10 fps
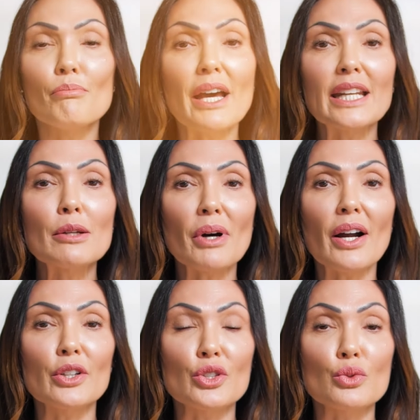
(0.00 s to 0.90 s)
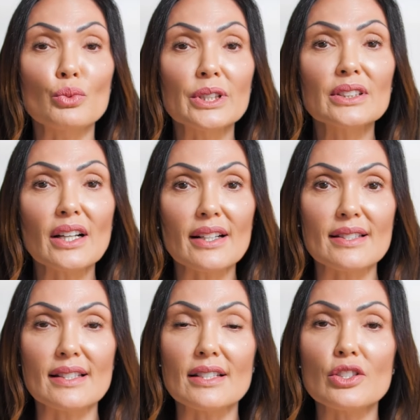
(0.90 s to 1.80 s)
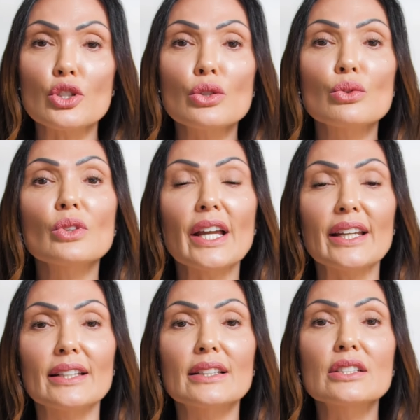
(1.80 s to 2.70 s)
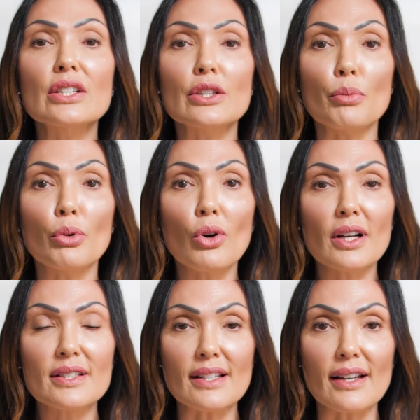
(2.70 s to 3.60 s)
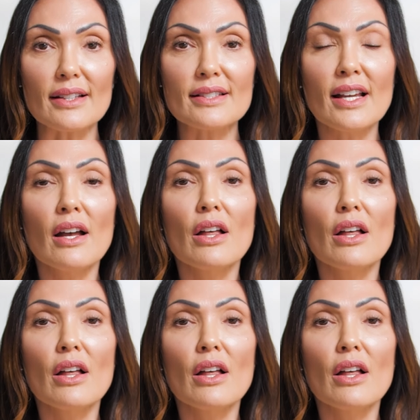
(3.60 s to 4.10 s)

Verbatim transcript: Many buyers realize this too late into the process,